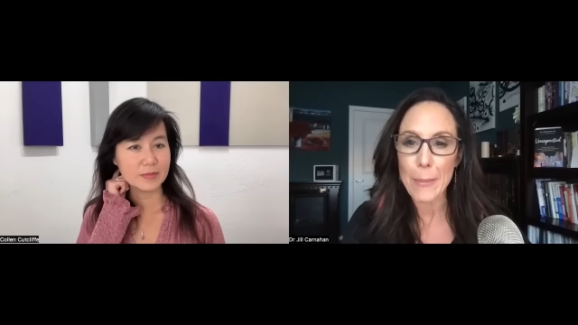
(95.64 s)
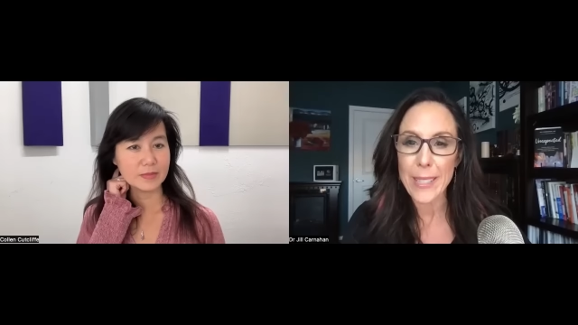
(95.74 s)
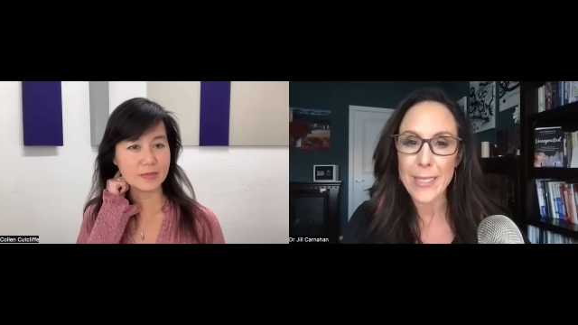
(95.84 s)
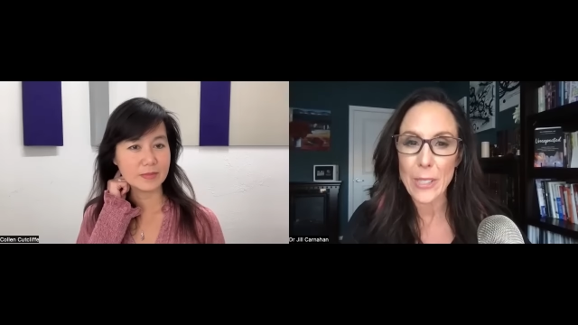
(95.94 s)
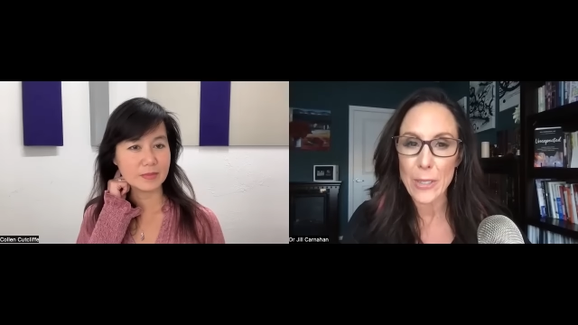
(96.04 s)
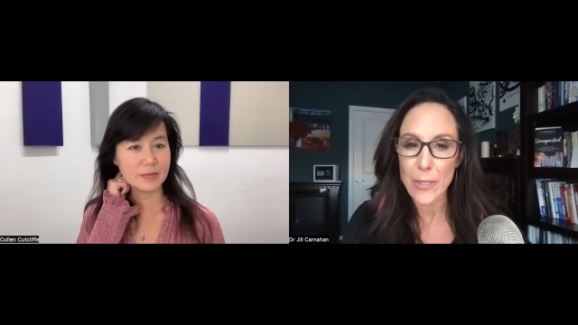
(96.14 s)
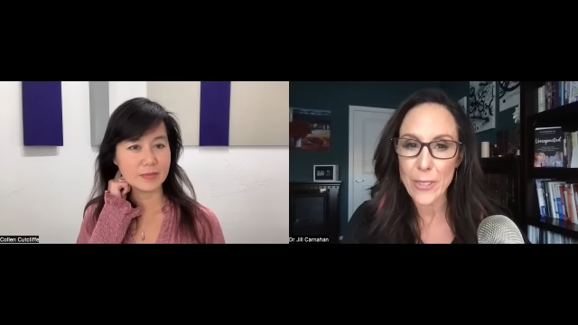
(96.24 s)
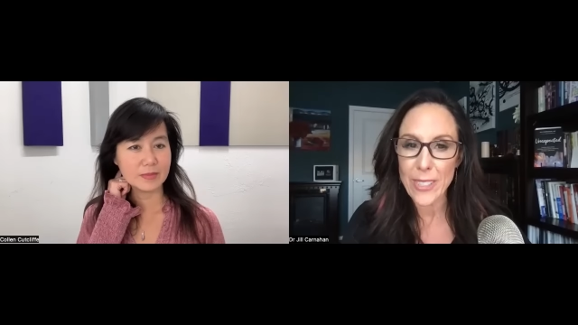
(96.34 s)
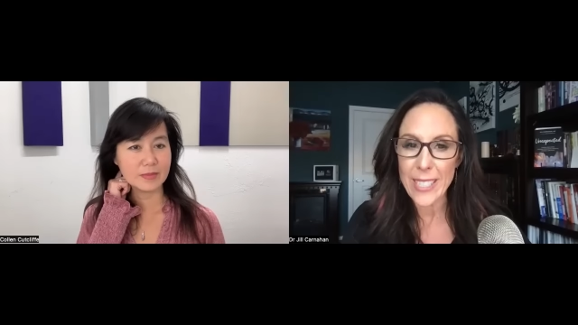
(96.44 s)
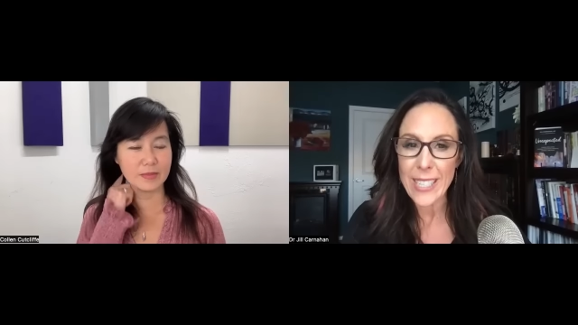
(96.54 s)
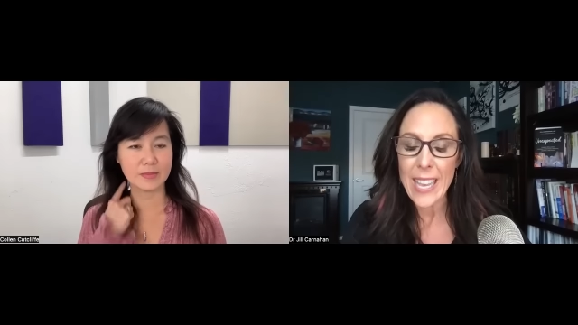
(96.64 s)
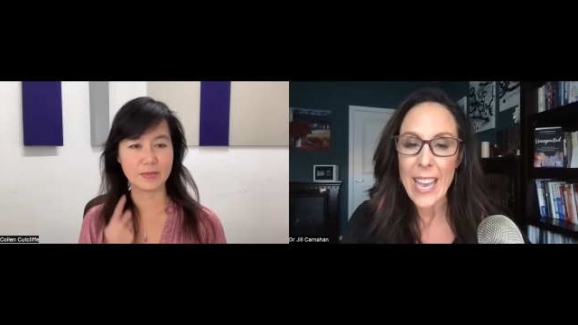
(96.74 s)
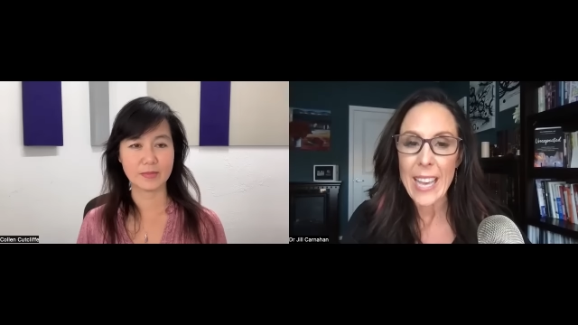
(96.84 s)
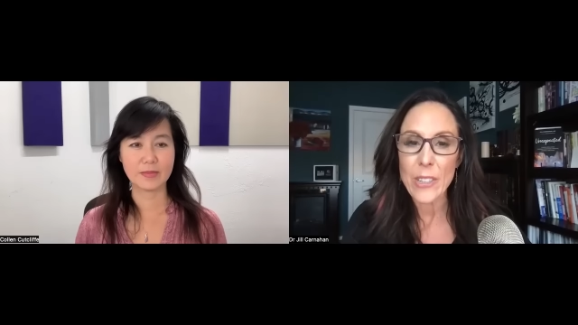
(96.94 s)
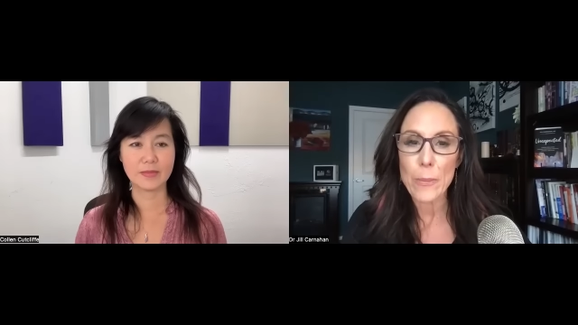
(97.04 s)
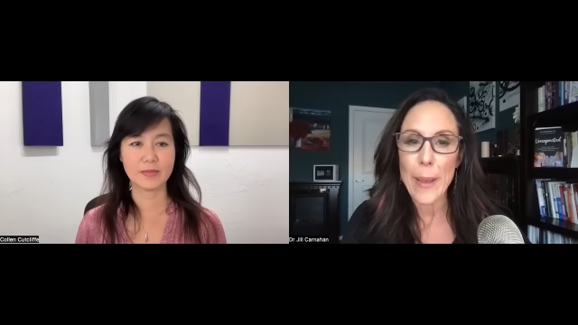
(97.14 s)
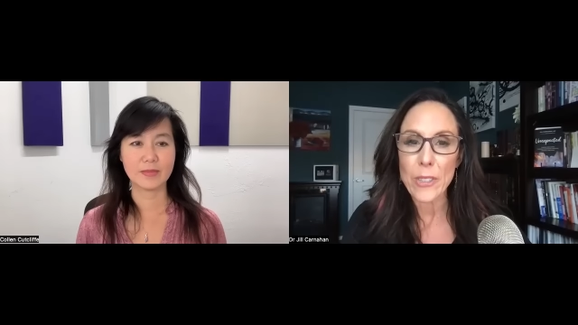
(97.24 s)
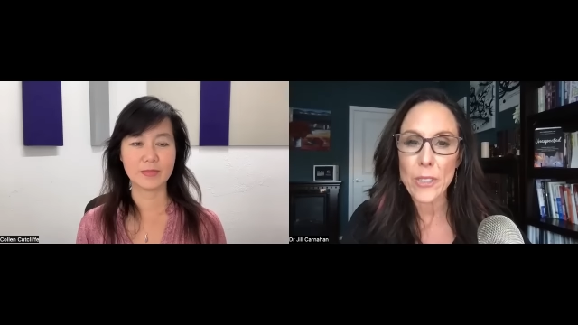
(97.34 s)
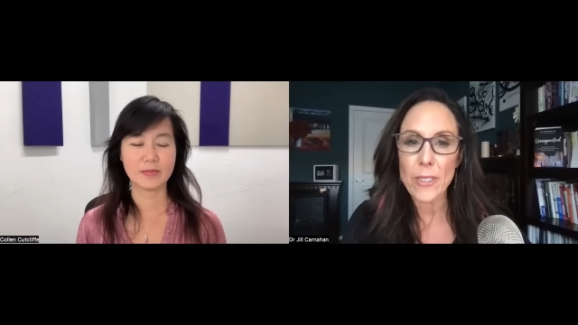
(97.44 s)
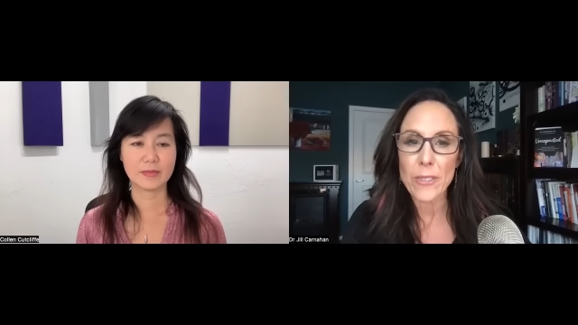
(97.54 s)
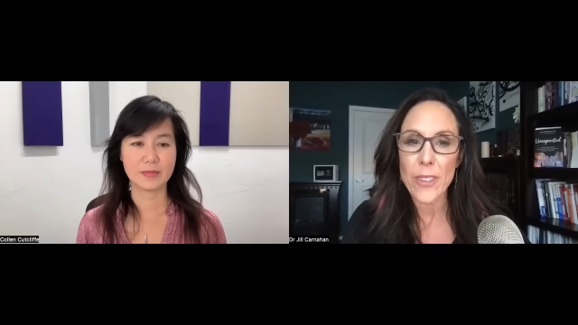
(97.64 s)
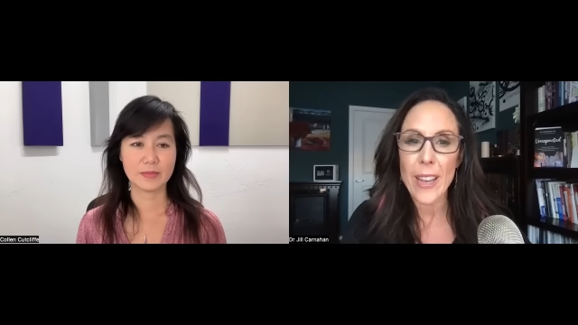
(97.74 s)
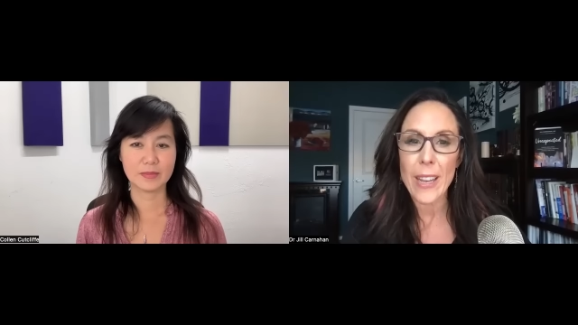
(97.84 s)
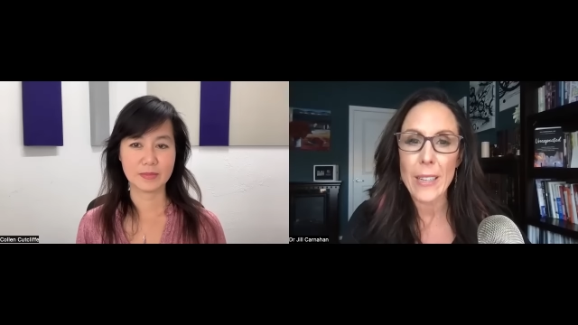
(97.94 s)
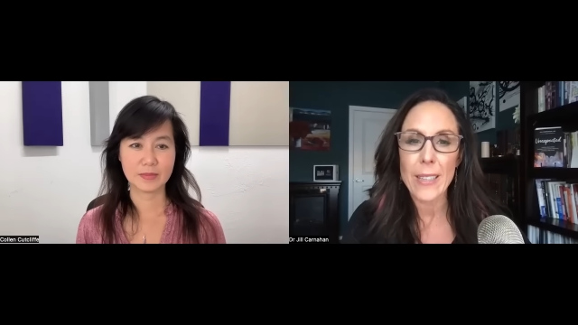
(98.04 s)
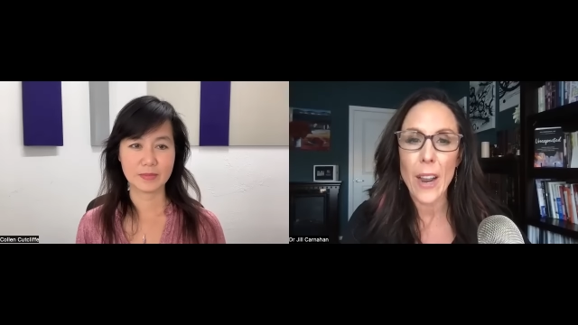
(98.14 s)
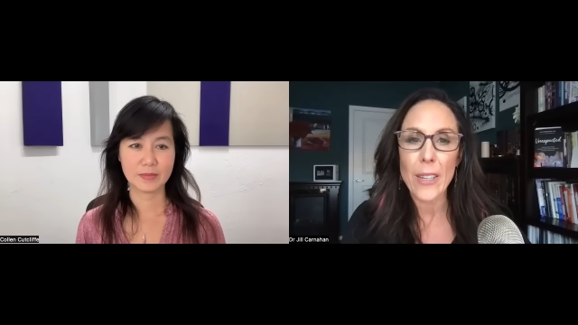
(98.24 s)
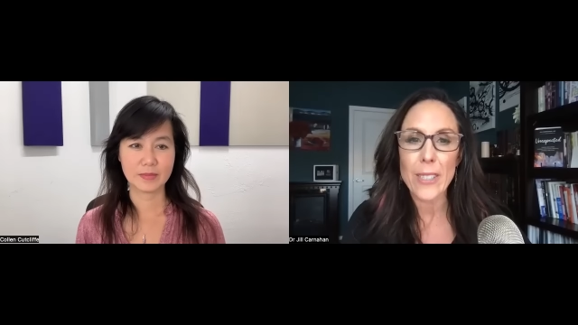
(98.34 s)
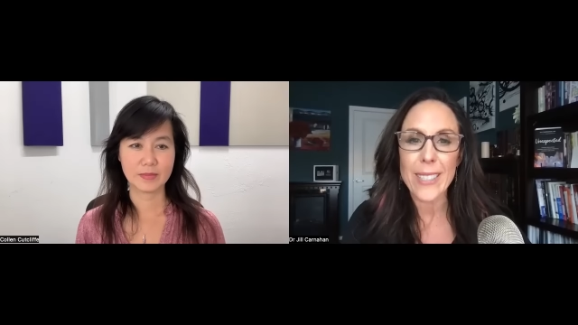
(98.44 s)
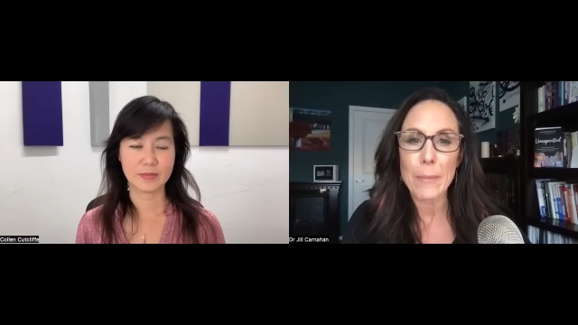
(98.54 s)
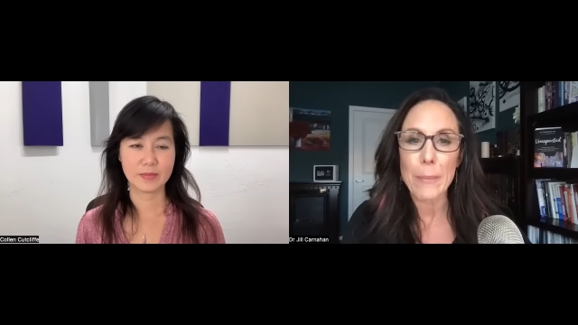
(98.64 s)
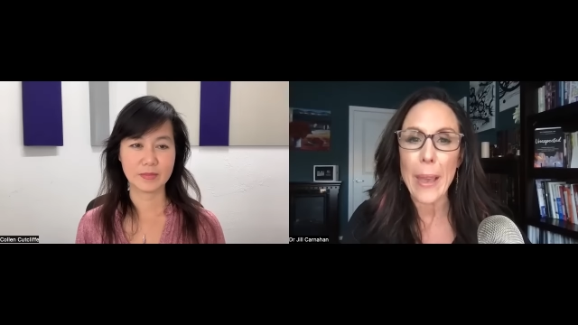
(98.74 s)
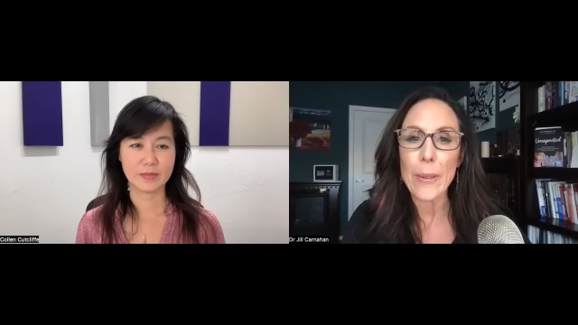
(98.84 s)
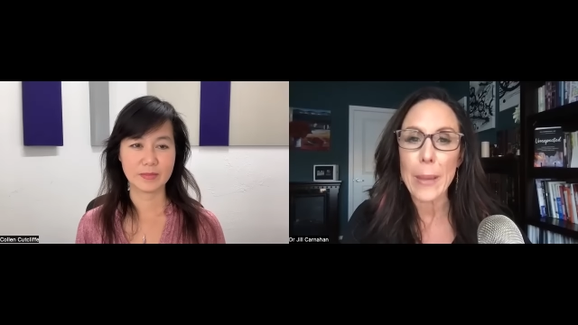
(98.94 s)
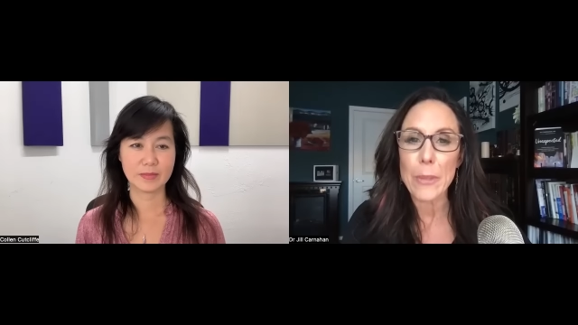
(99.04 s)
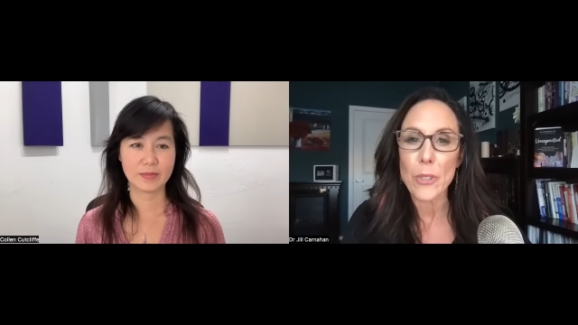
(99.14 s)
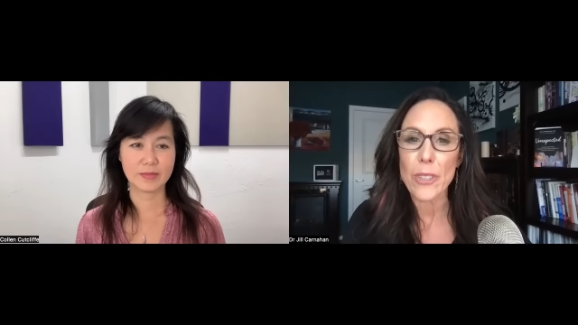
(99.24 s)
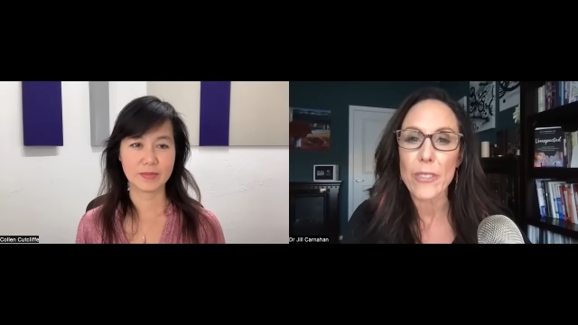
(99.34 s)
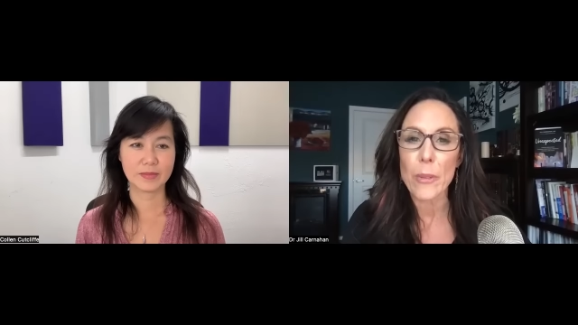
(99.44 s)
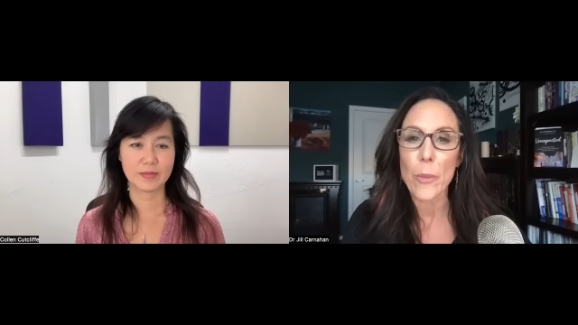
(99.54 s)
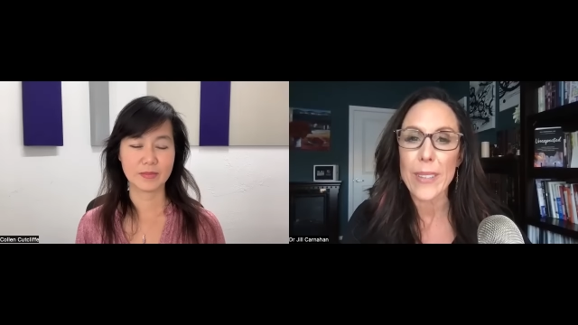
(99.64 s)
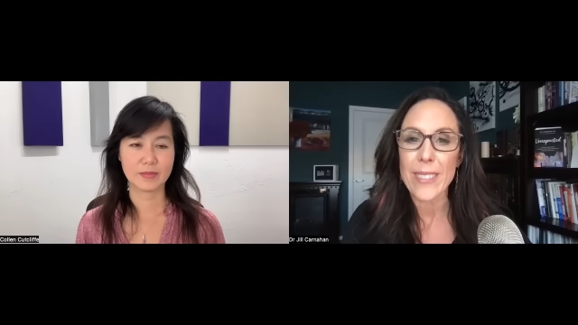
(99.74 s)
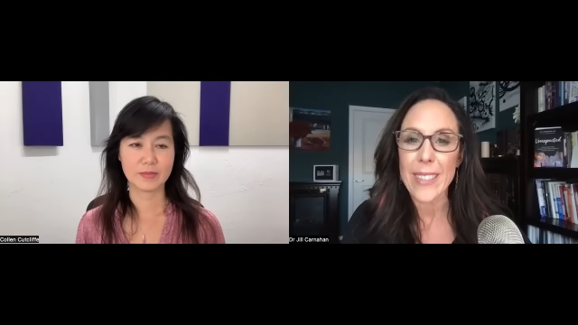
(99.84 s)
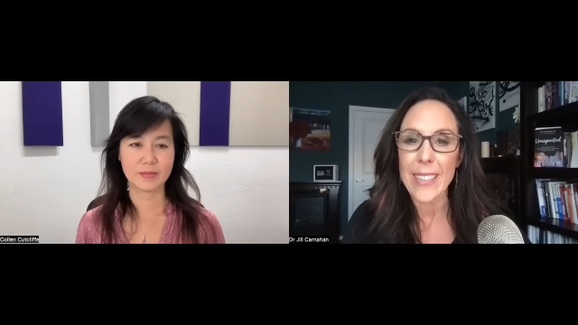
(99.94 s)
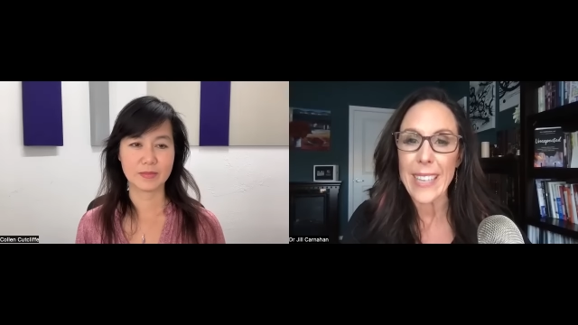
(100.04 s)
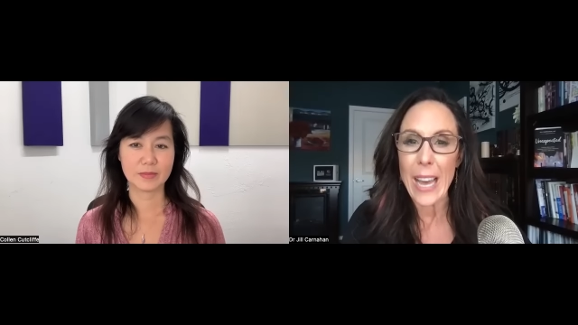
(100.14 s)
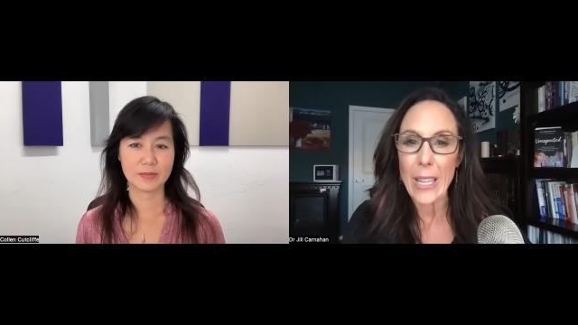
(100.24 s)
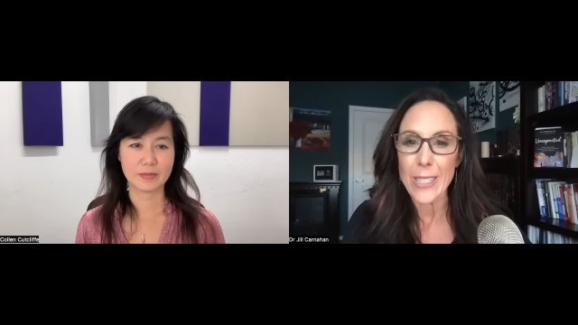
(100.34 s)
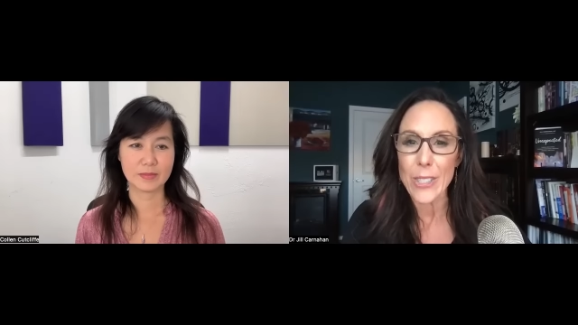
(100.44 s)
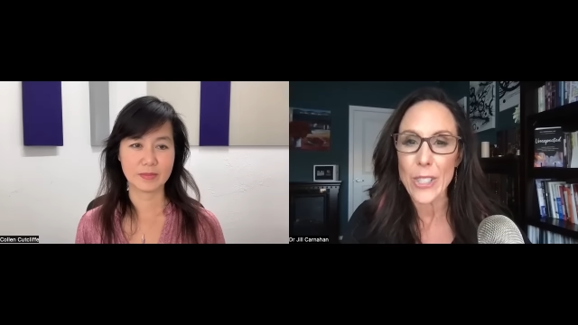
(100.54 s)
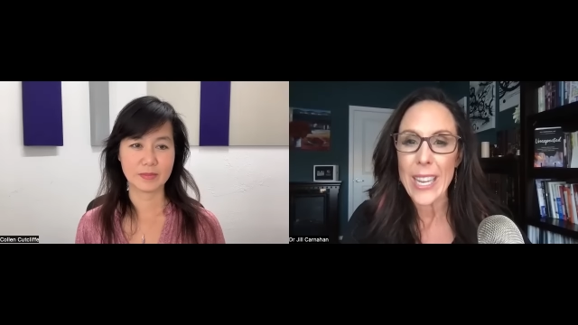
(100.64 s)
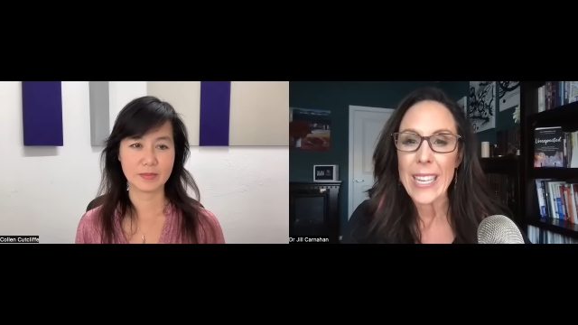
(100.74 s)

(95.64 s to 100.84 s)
Speaker 1: Hopkins University and her Bachelor of uh, Arts in biochemistry from Wellesley College.